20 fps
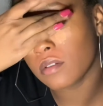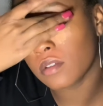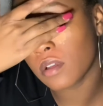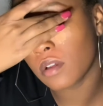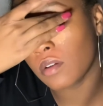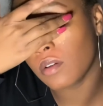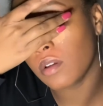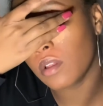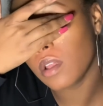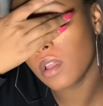
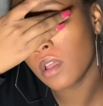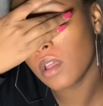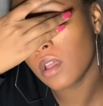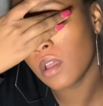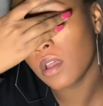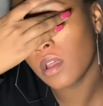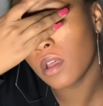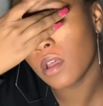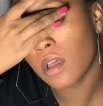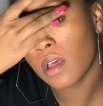so
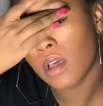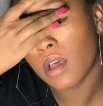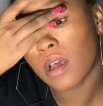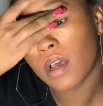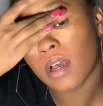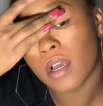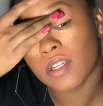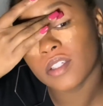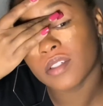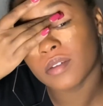
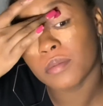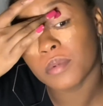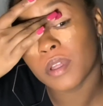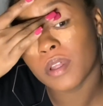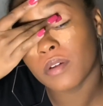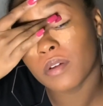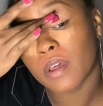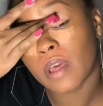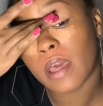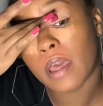I should be
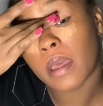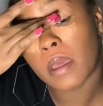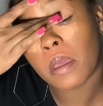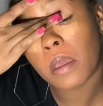okay.